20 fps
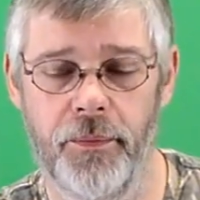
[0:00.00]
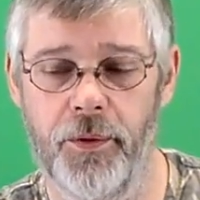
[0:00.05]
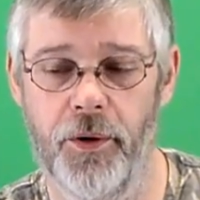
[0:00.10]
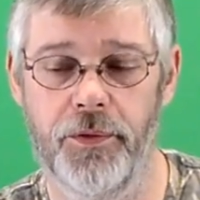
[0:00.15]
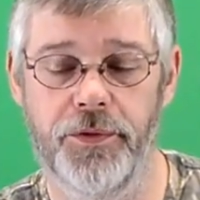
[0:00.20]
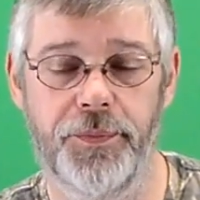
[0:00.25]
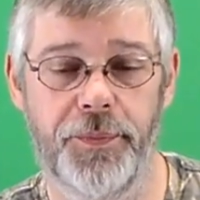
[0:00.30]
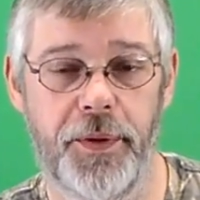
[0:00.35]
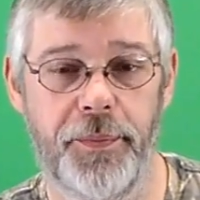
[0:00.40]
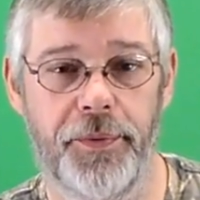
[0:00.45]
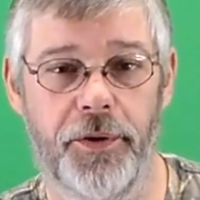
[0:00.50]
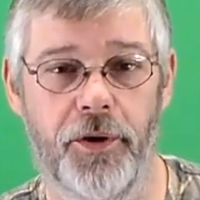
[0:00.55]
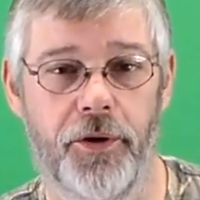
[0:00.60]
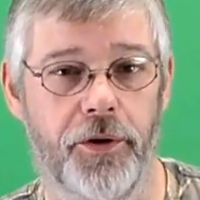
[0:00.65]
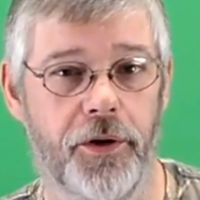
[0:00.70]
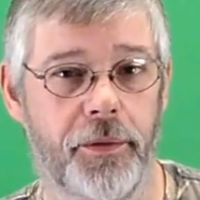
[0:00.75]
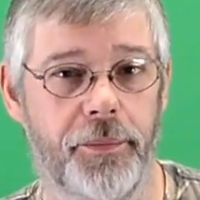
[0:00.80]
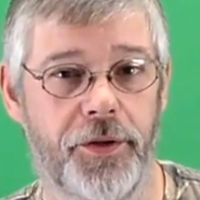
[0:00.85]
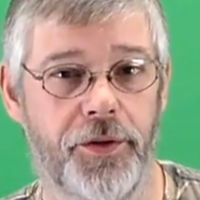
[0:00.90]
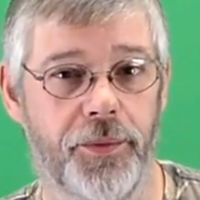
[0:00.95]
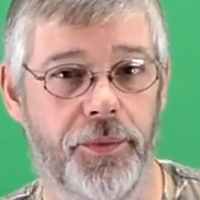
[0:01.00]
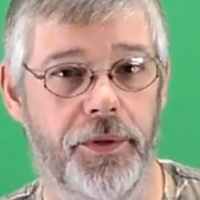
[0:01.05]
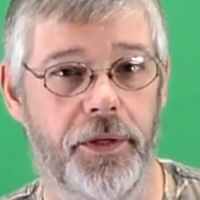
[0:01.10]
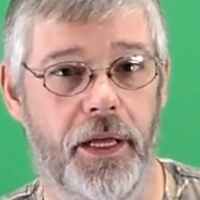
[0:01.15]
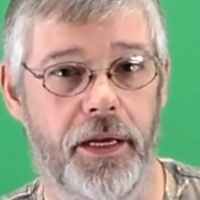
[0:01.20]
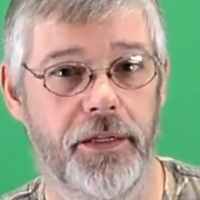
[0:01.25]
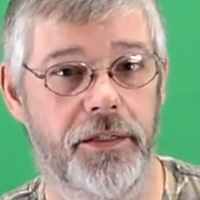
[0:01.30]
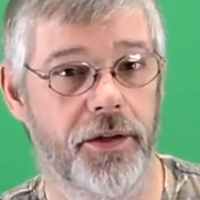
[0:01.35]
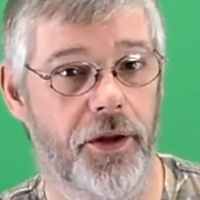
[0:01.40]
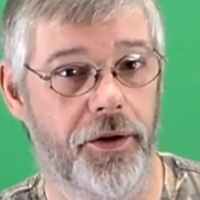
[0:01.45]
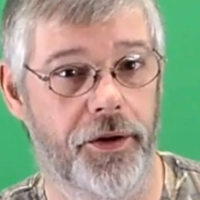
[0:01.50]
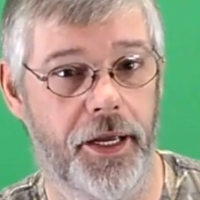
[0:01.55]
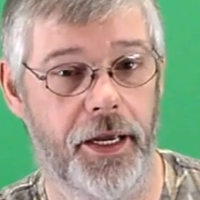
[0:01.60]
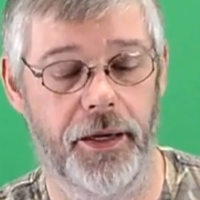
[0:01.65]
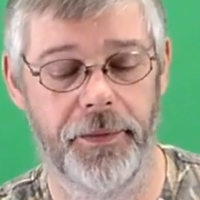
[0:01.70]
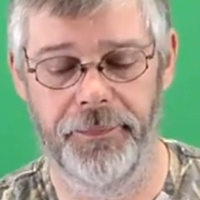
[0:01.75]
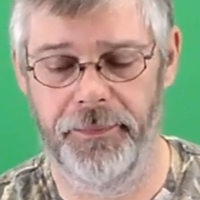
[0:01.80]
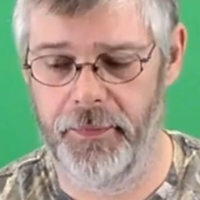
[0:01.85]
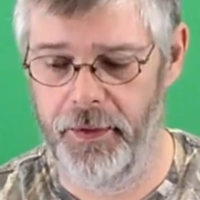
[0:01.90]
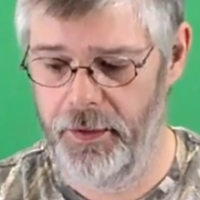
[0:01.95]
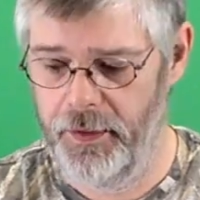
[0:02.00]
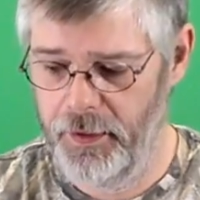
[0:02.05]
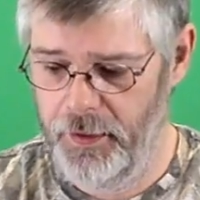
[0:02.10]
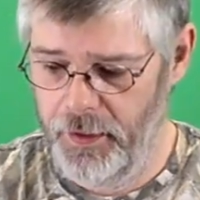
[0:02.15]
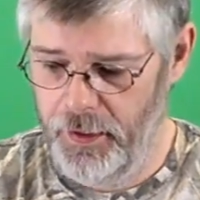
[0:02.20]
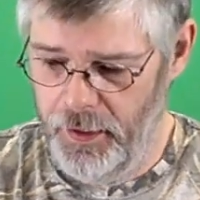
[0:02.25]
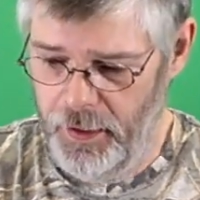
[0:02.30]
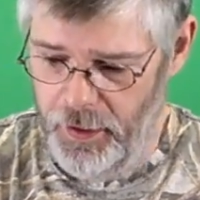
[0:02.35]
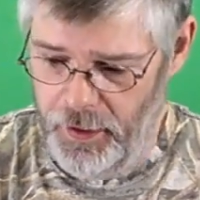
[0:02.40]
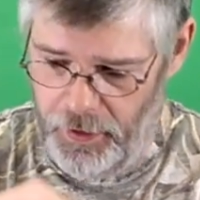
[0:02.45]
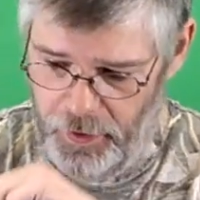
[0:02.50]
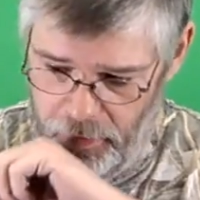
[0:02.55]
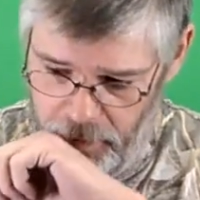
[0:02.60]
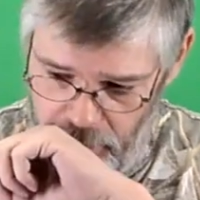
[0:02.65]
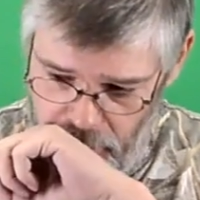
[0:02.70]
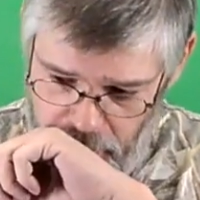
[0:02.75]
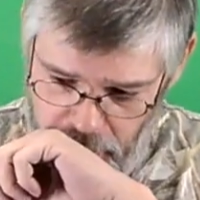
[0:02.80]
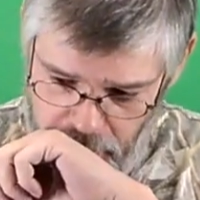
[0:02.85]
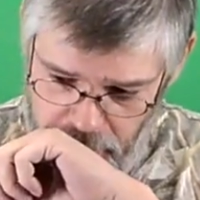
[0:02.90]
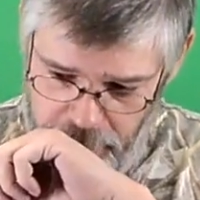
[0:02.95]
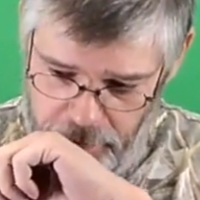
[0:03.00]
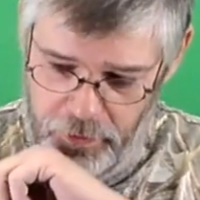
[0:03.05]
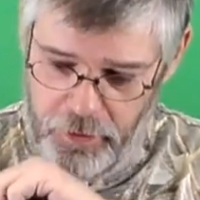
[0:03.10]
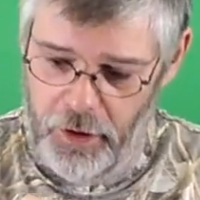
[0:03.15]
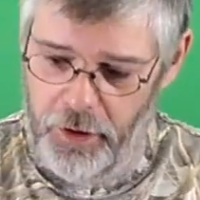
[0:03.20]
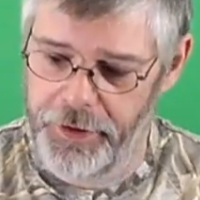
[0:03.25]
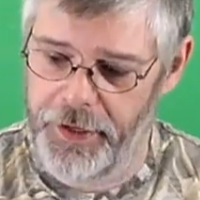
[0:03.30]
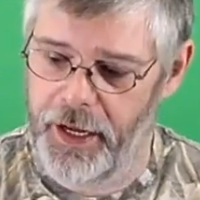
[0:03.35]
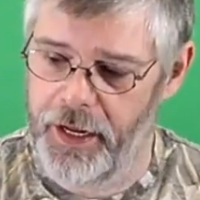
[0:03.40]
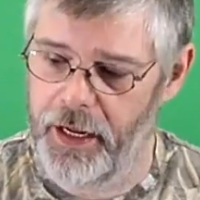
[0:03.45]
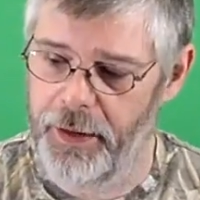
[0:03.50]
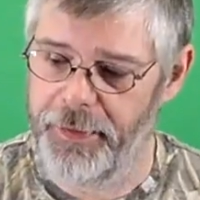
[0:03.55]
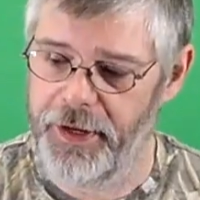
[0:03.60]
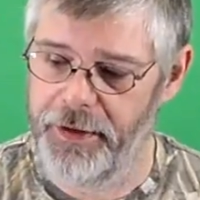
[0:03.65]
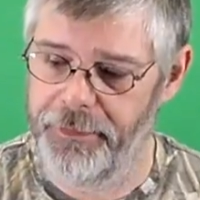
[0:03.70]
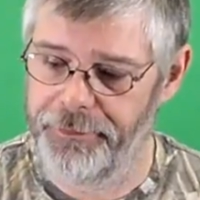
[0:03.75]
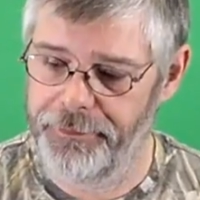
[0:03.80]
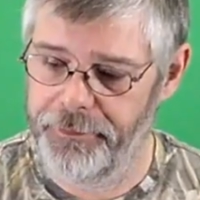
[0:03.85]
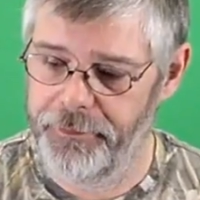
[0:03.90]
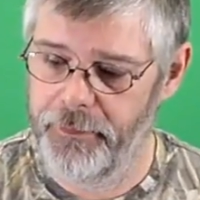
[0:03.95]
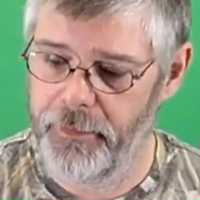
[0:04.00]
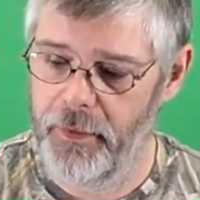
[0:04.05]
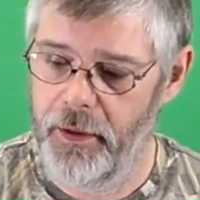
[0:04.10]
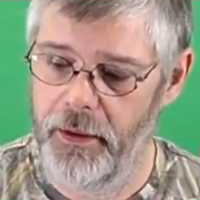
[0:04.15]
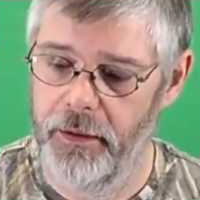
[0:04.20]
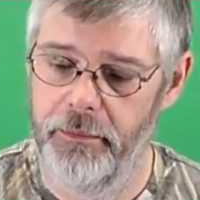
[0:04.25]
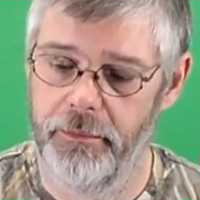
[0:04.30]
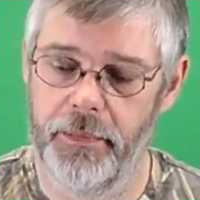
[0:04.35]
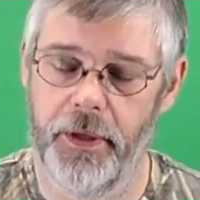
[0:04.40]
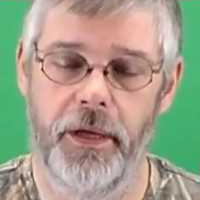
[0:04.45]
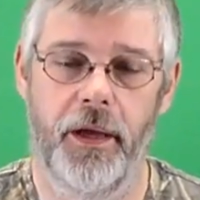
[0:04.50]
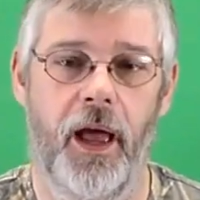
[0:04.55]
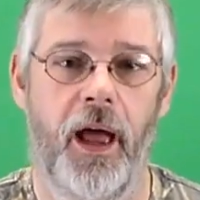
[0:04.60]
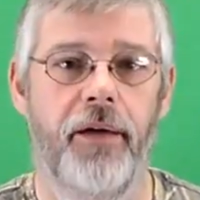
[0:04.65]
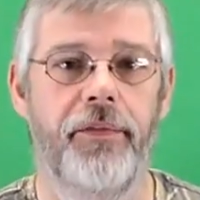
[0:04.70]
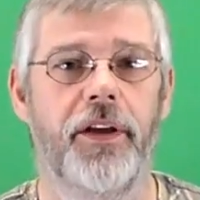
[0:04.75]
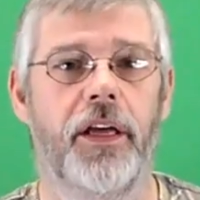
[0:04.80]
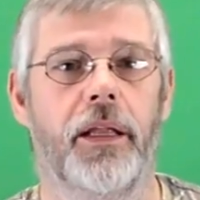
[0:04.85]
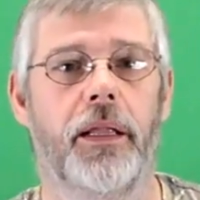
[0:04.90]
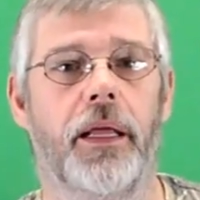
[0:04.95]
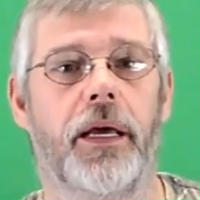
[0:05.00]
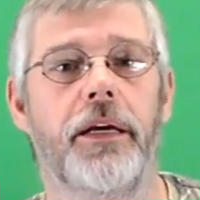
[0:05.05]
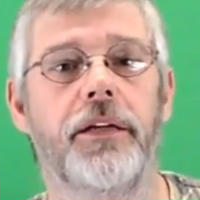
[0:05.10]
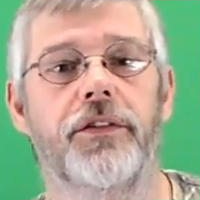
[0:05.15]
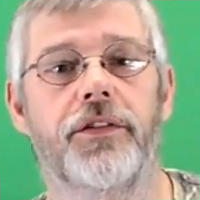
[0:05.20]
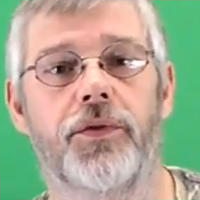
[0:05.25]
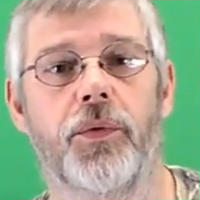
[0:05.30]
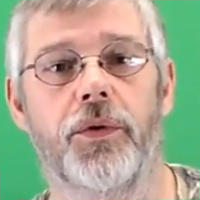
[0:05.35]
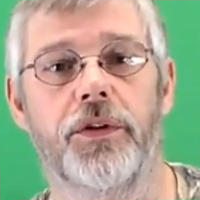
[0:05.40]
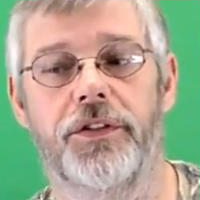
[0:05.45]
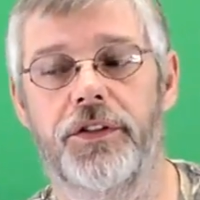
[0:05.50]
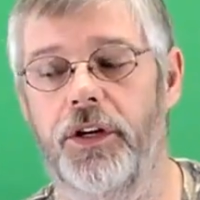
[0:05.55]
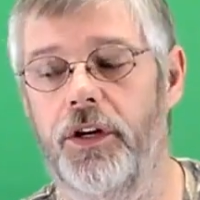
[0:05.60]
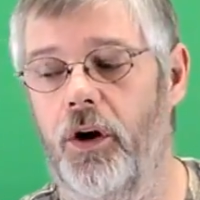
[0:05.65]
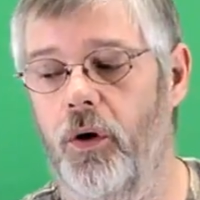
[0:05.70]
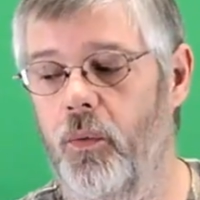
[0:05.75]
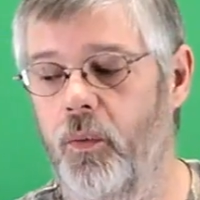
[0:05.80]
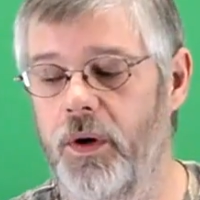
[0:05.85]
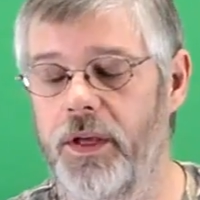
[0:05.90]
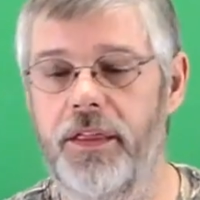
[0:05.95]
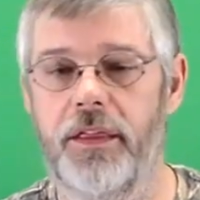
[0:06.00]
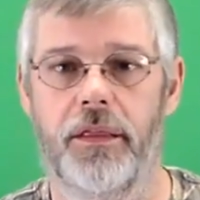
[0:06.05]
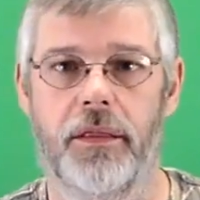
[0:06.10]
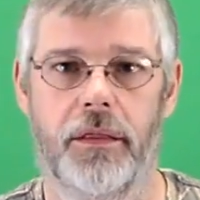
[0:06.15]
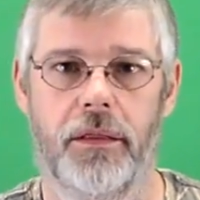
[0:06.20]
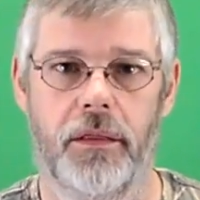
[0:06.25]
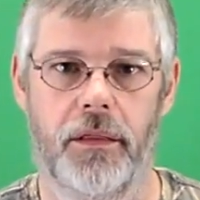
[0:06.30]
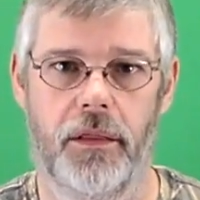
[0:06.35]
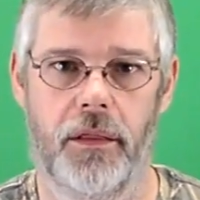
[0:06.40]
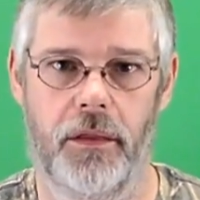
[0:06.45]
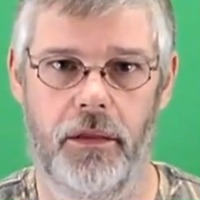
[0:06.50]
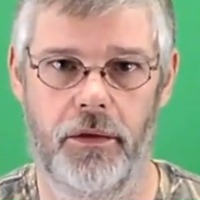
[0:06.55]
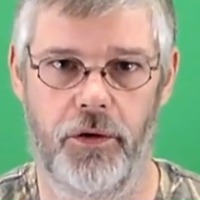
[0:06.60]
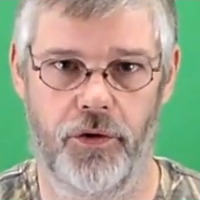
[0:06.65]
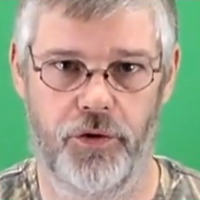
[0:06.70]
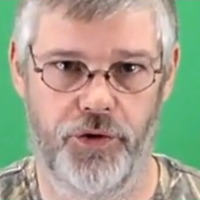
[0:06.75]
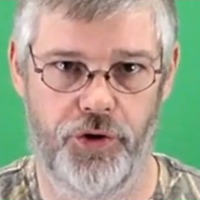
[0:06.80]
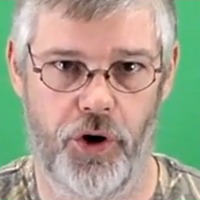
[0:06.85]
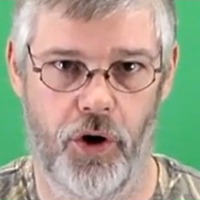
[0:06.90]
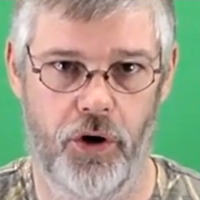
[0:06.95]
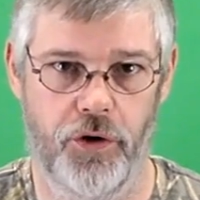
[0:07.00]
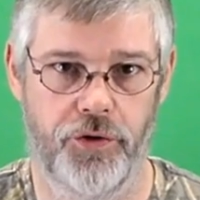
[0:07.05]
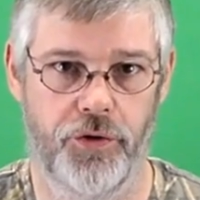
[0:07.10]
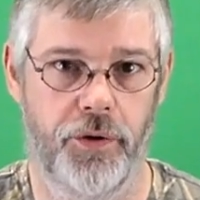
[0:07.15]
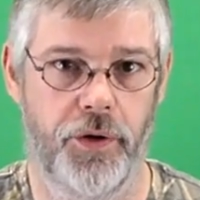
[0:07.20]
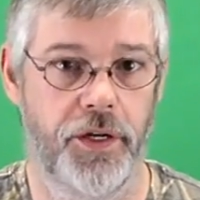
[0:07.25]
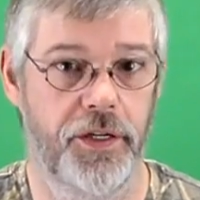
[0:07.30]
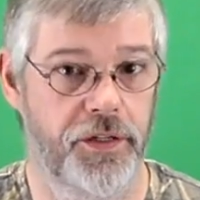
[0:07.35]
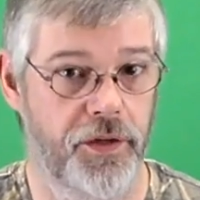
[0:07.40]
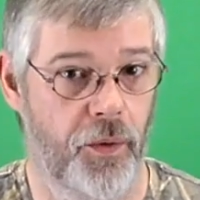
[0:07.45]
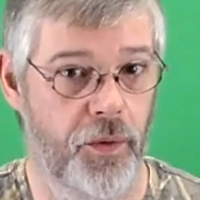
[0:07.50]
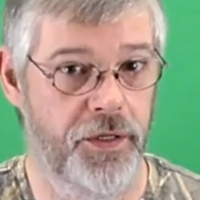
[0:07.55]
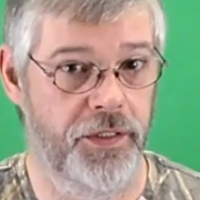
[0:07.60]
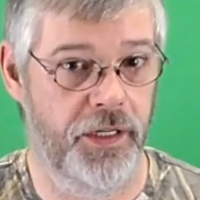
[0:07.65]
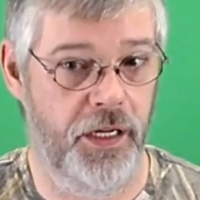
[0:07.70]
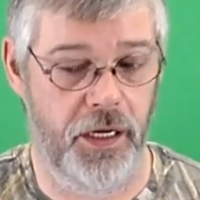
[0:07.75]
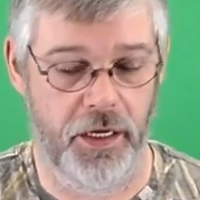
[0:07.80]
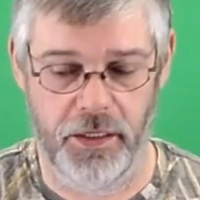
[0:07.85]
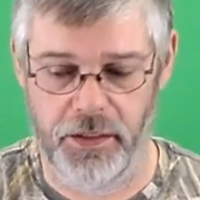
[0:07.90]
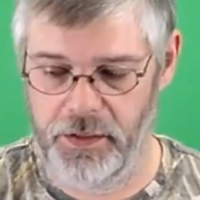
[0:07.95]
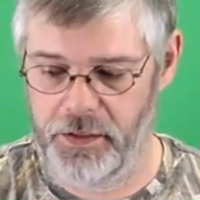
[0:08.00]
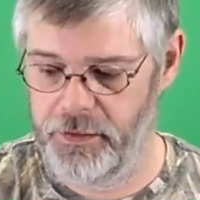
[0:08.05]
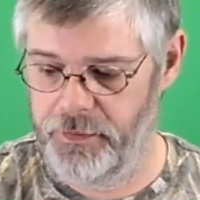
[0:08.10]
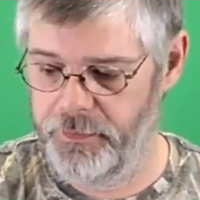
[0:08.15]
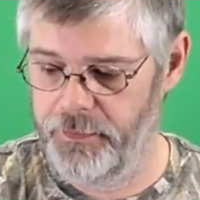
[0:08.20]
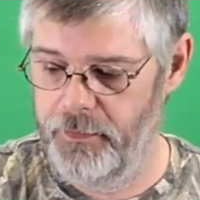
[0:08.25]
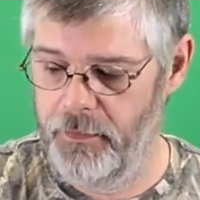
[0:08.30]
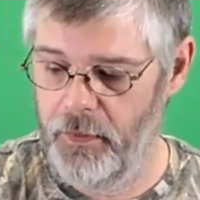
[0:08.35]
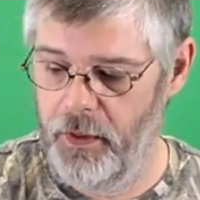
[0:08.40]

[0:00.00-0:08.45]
most people aren't going to be doing lights all day. Or all night, I mean. But having a light source to go with your charger is always nice.